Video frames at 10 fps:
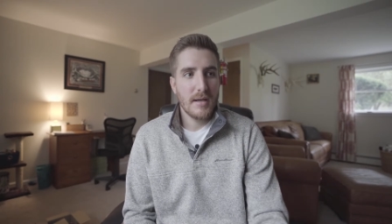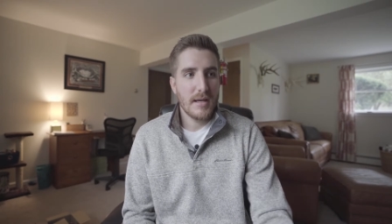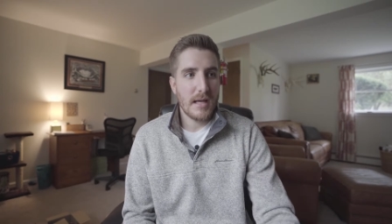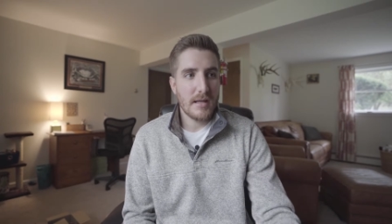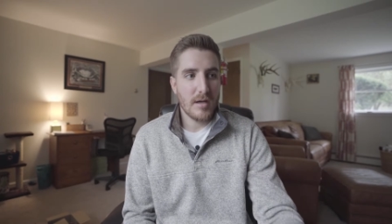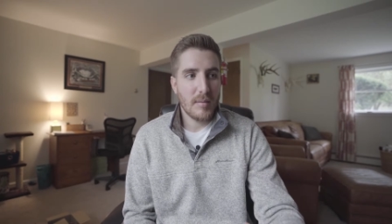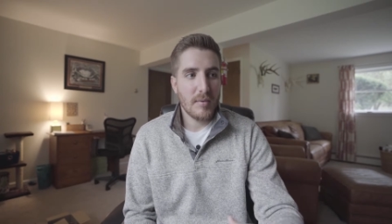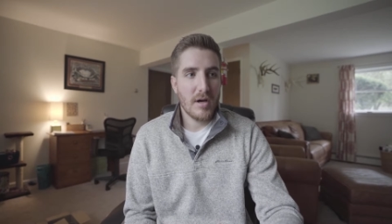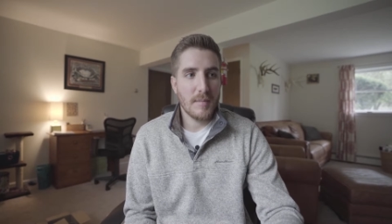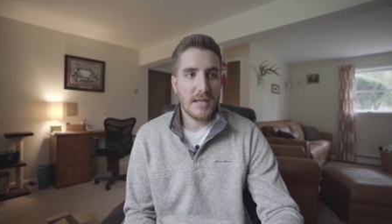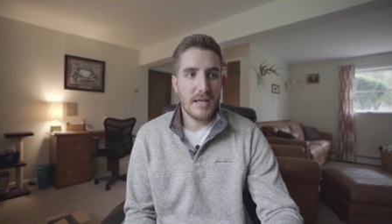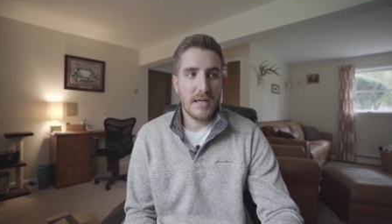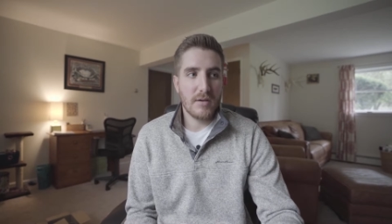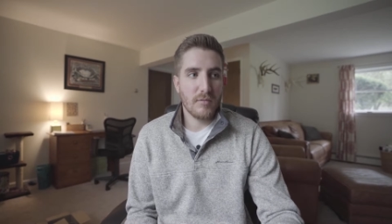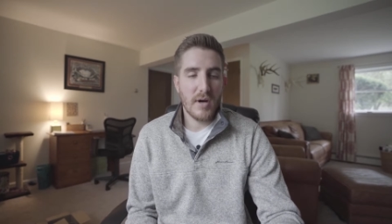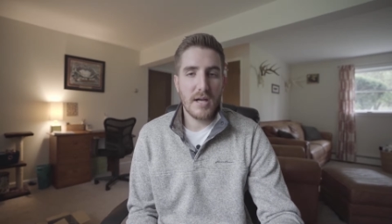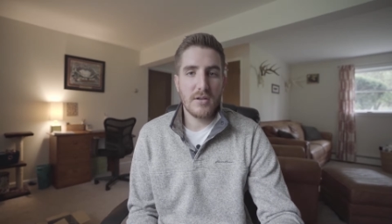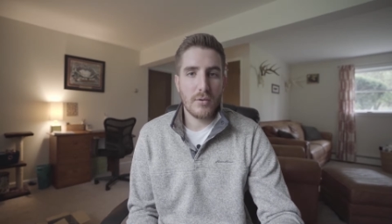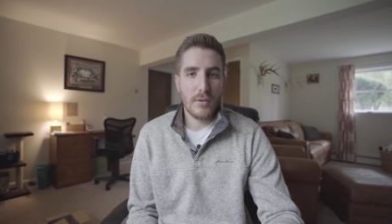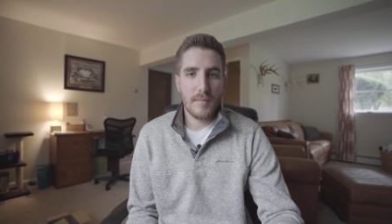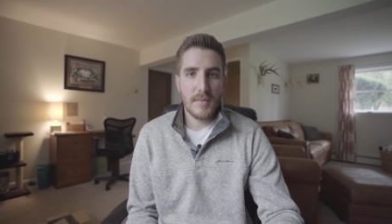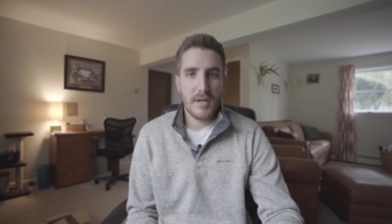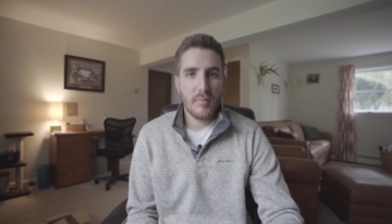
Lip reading: He ended up coming in right toward me,